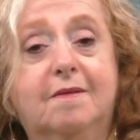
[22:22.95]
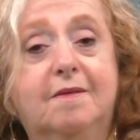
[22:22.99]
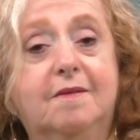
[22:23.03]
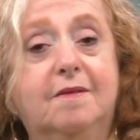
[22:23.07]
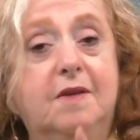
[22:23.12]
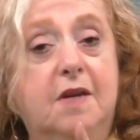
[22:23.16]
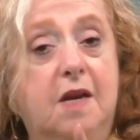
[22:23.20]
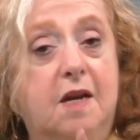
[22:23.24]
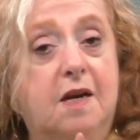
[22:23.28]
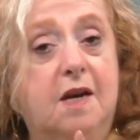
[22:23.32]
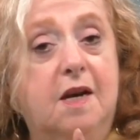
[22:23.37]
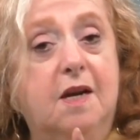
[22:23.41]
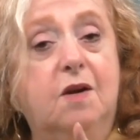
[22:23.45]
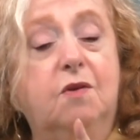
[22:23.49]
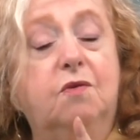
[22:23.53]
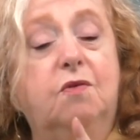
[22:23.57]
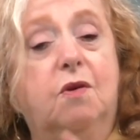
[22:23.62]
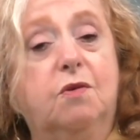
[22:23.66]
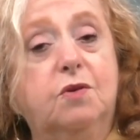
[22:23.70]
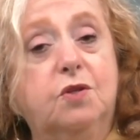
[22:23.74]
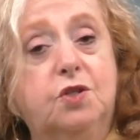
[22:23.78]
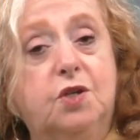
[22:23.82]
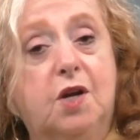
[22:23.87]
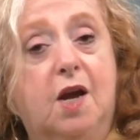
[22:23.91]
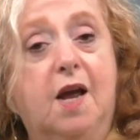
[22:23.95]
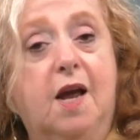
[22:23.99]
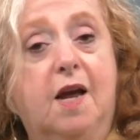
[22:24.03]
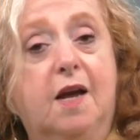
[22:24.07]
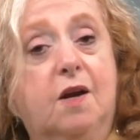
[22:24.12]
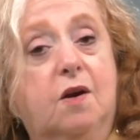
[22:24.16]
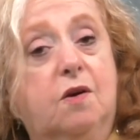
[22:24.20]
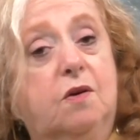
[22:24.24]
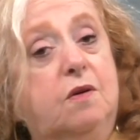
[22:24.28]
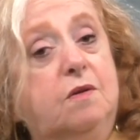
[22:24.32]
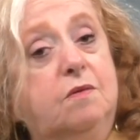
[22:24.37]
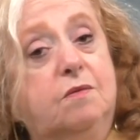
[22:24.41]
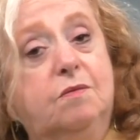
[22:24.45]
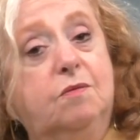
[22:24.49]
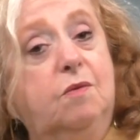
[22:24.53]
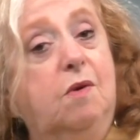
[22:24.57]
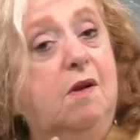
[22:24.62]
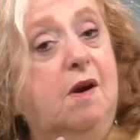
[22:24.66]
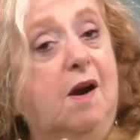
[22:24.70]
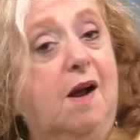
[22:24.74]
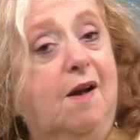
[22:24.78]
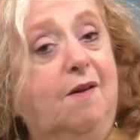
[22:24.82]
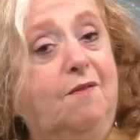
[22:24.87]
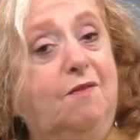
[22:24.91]
knitting, crocheting, or
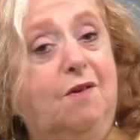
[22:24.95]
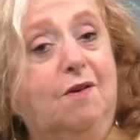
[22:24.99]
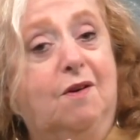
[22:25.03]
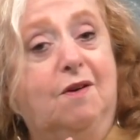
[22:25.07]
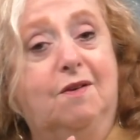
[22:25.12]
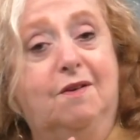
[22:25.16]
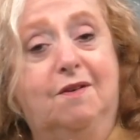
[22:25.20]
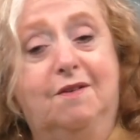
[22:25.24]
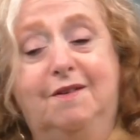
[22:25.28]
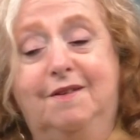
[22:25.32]
whatever.